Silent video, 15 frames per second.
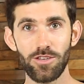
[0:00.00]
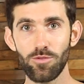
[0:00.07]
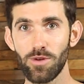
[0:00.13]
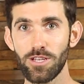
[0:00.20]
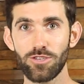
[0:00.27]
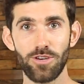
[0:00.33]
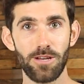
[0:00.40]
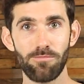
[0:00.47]
you
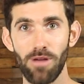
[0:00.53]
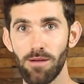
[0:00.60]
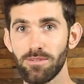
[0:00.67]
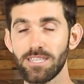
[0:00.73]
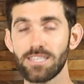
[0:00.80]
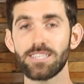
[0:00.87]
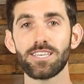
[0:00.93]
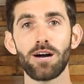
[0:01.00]
want to drink
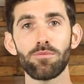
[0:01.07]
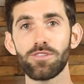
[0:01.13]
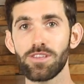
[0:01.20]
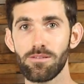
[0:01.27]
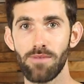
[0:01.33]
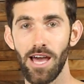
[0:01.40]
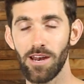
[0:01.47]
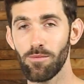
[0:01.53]
probably double the
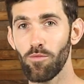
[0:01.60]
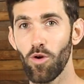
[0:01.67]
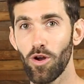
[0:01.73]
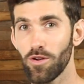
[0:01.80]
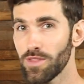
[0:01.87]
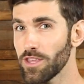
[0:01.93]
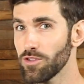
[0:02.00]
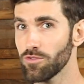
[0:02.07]
amount of
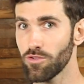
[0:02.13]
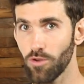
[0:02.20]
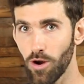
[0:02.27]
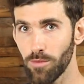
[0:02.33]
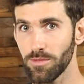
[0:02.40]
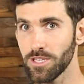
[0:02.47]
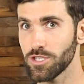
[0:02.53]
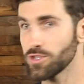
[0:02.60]
water that you're
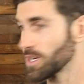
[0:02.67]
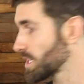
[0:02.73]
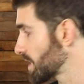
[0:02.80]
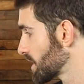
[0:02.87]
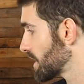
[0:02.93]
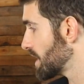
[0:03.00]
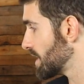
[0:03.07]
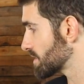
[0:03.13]
normally
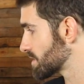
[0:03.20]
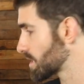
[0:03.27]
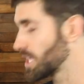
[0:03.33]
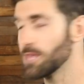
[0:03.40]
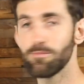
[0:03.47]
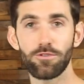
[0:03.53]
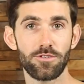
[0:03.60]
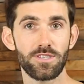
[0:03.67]
drinking to
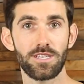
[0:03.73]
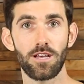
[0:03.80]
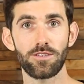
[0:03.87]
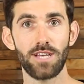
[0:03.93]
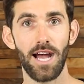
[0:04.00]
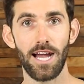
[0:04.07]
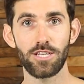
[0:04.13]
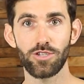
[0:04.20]
keep your cells
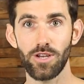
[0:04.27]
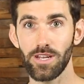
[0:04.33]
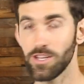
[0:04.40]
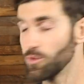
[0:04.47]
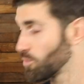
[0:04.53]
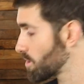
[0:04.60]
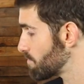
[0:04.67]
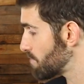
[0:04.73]
hydrated.
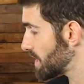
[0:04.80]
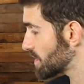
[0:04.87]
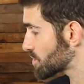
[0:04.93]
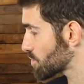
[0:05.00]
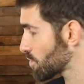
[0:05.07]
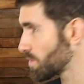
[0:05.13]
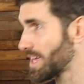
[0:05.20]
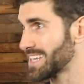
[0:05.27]
You want to make
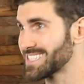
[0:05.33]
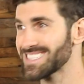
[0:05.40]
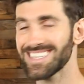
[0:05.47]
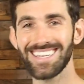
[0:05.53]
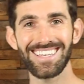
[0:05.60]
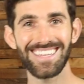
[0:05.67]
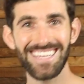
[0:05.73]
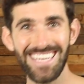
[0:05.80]
sure that it's
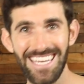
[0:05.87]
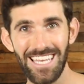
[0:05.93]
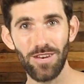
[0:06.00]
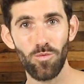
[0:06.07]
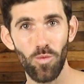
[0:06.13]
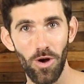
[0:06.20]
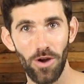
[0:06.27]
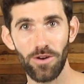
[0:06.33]

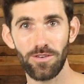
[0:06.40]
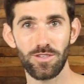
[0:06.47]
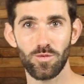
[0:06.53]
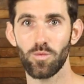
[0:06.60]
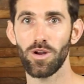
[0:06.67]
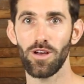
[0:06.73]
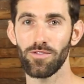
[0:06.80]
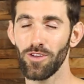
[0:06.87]
clean water as
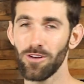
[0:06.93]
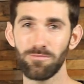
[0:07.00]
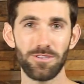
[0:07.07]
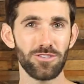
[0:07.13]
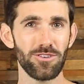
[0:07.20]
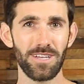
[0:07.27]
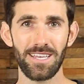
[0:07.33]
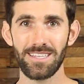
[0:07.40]
well. Don't be
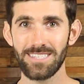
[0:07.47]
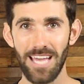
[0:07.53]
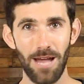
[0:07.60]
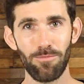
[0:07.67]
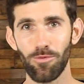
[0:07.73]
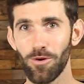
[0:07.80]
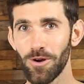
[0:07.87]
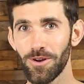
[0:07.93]
drinking
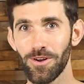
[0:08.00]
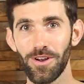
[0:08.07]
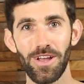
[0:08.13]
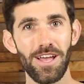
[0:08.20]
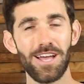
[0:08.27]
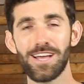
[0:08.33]
tap water,